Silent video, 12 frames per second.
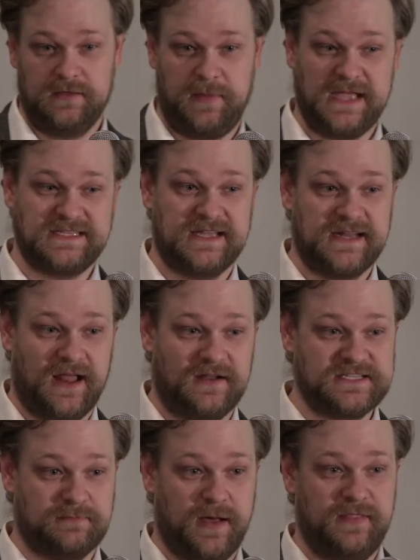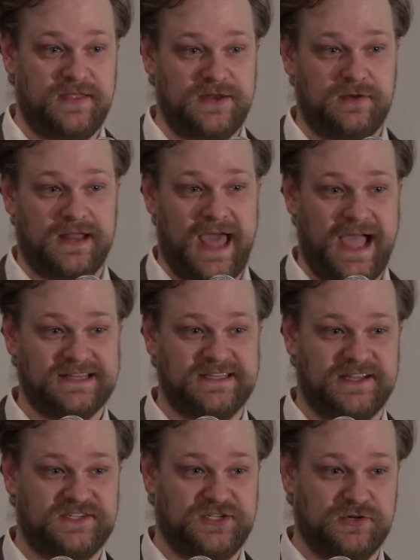you pay ten dollars a month and you get
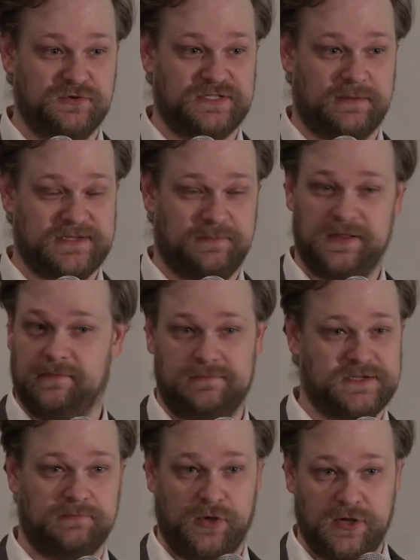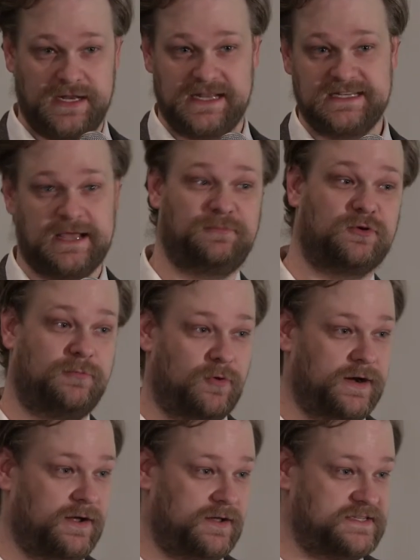access to some some of the, some good in depth
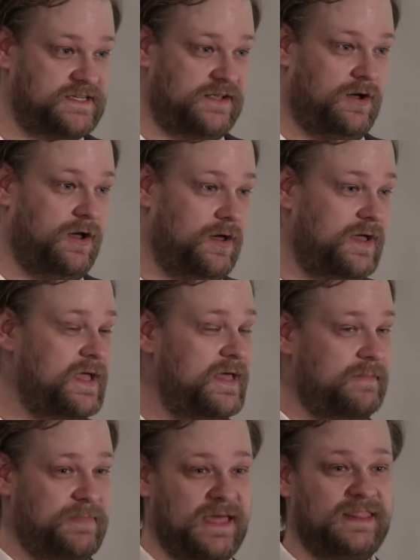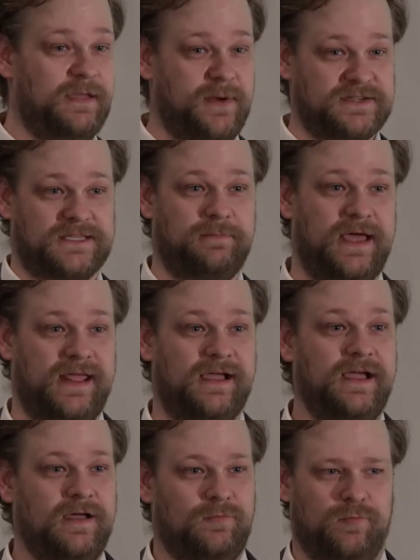reporting on City Hall. They, they're basically
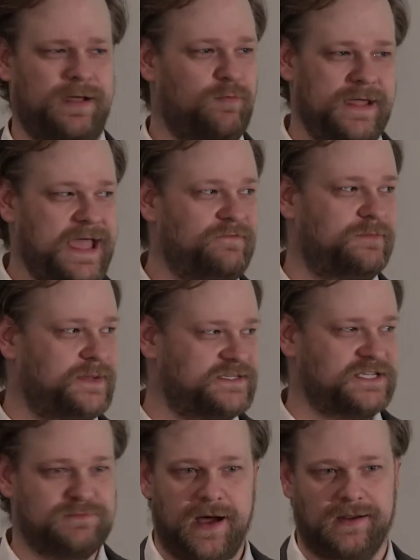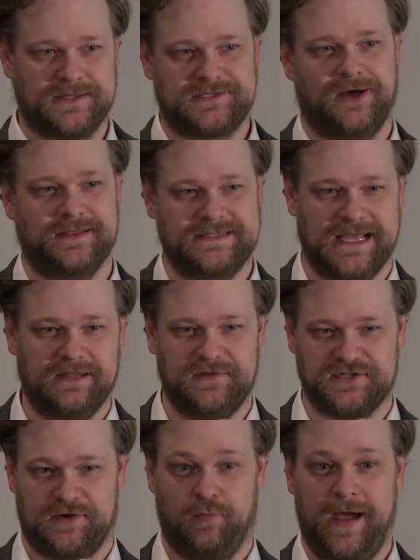betting. Wait, we have a business model. It's called
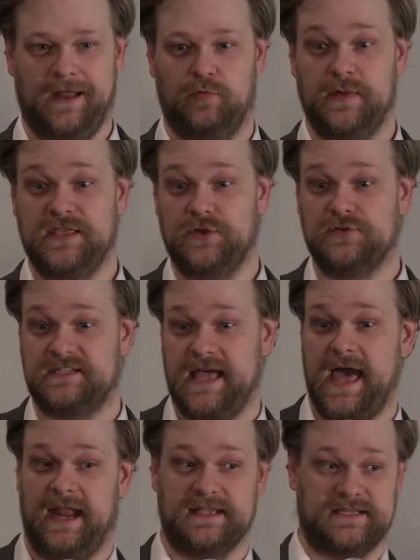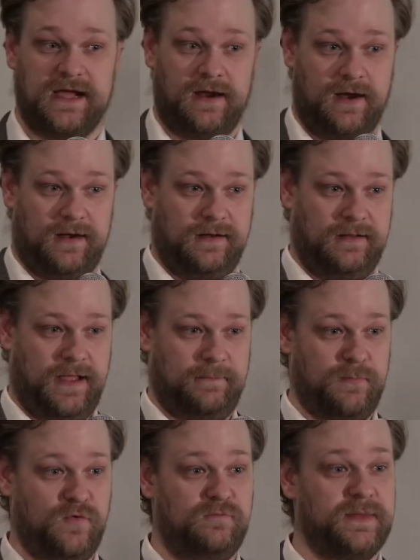television. Why don't we use that as our
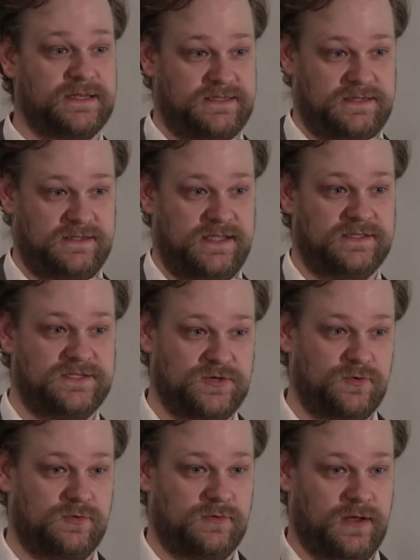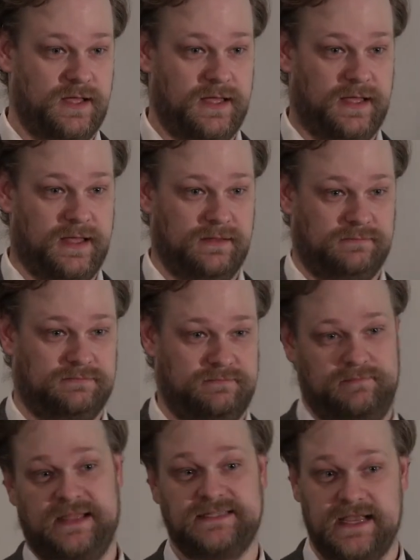movement into uh,
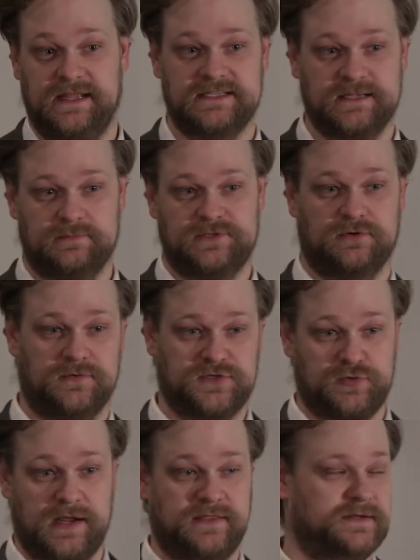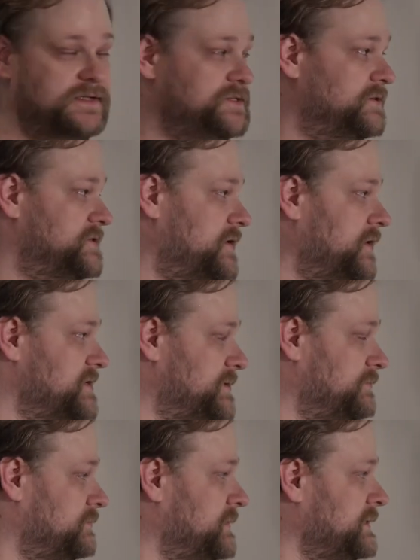maintaining some sort of strength in digital
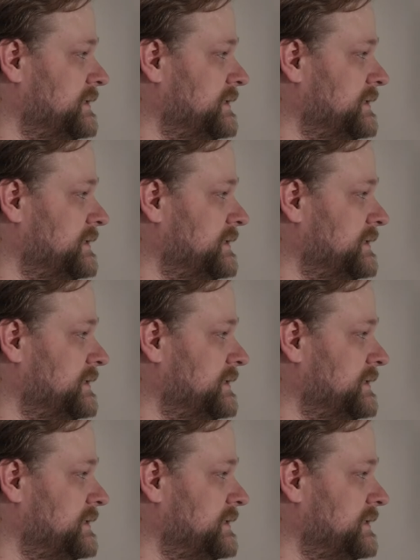journalism?